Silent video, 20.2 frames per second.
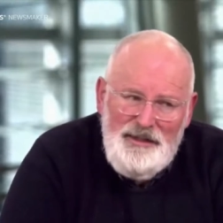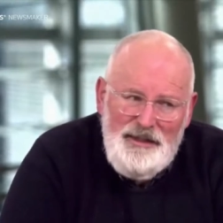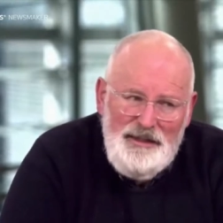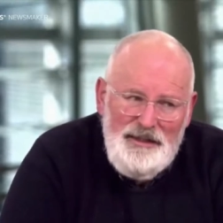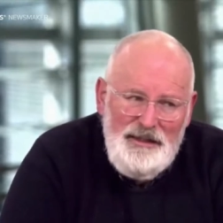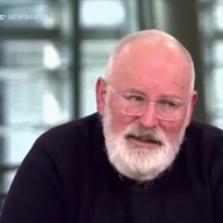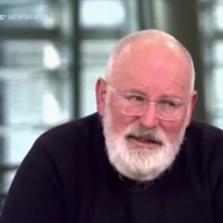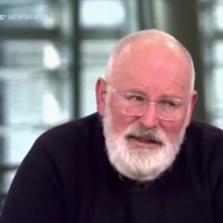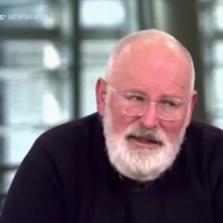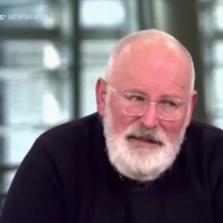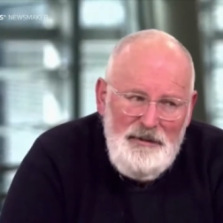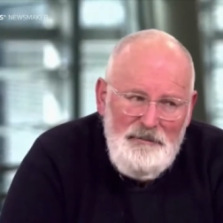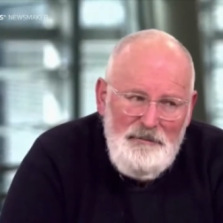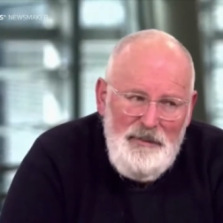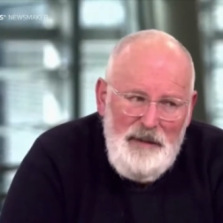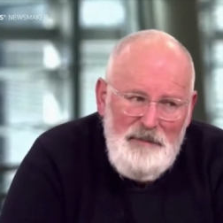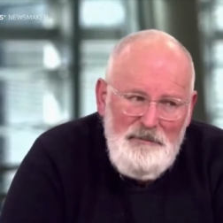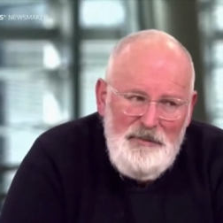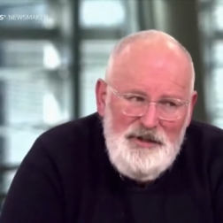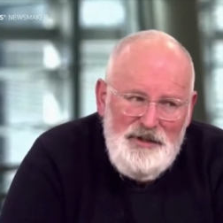that
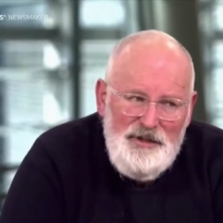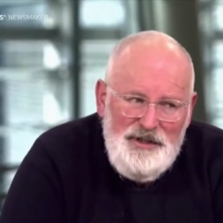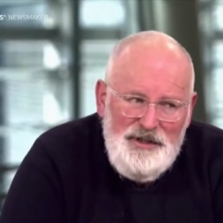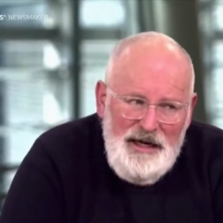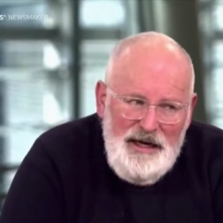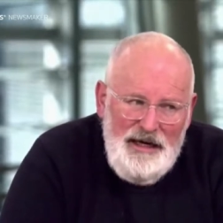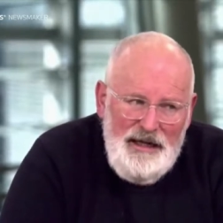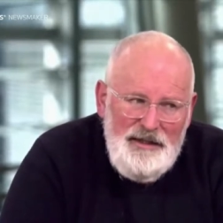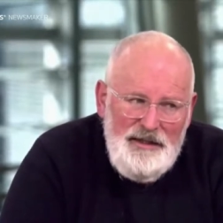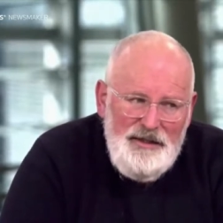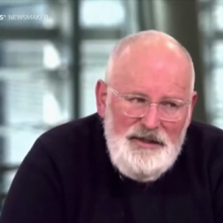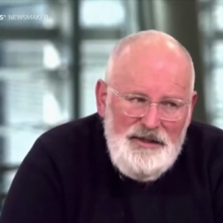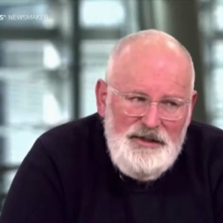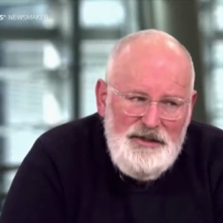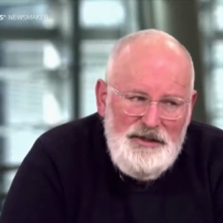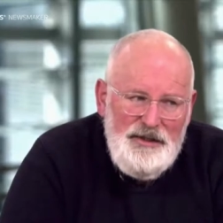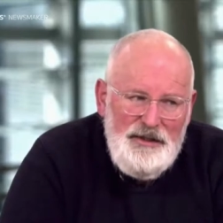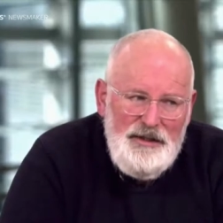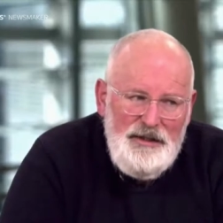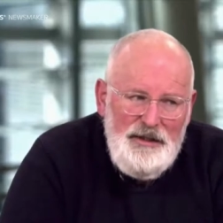member
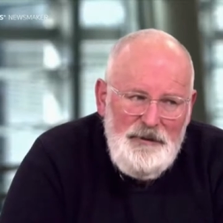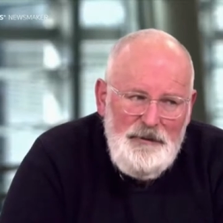states